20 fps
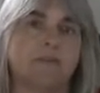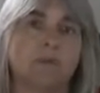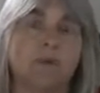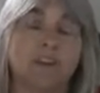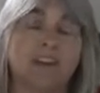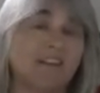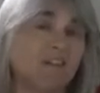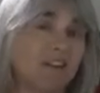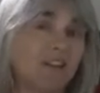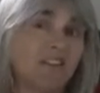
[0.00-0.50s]

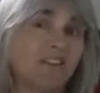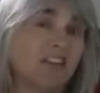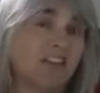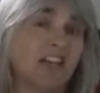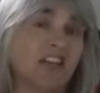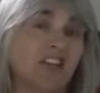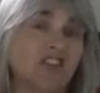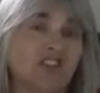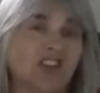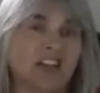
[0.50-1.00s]
without giving
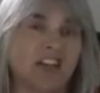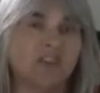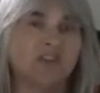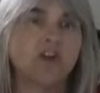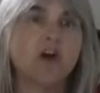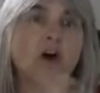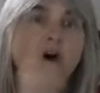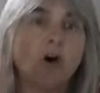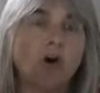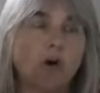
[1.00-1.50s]
it a
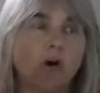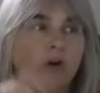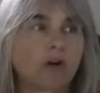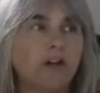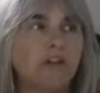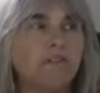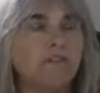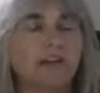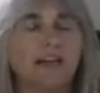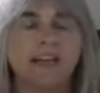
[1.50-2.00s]
chance or
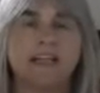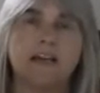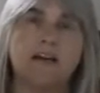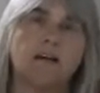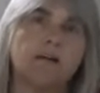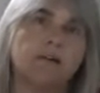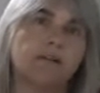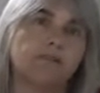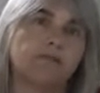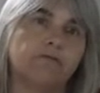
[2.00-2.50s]
even any
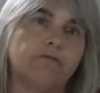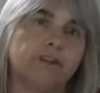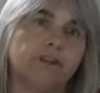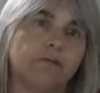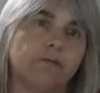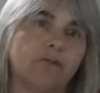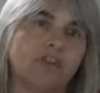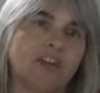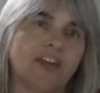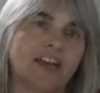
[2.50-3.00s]
kind of real
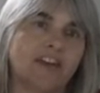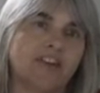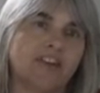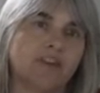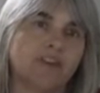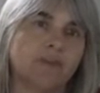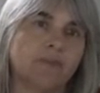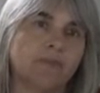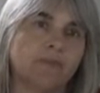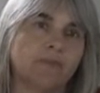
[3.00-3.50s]

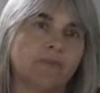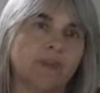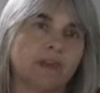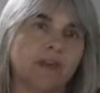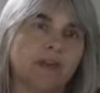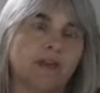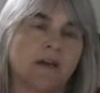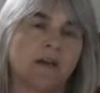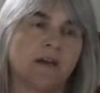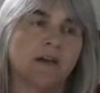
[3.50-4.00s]
test.
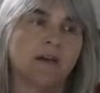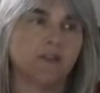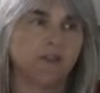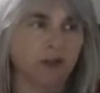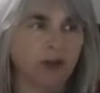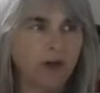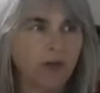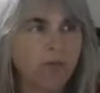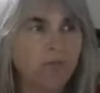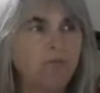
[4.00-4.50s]

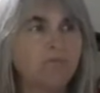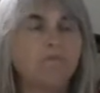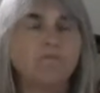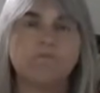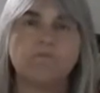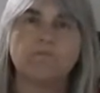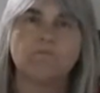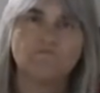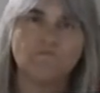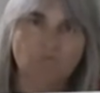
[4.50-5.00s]
So
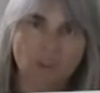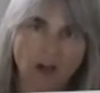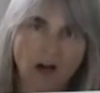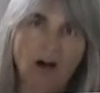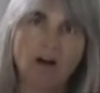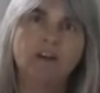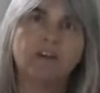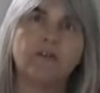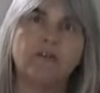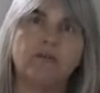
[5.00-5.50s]

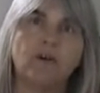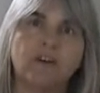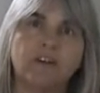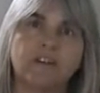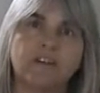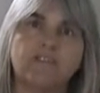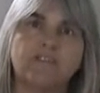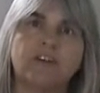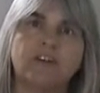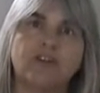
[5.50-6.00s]
I thought
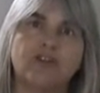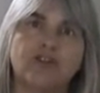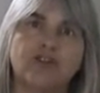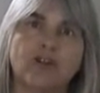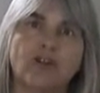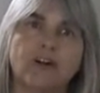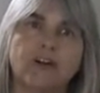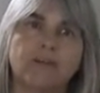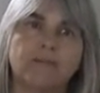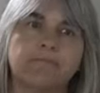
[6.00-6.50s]
I'd give it a
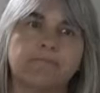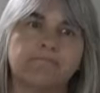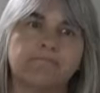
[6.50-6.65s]
try.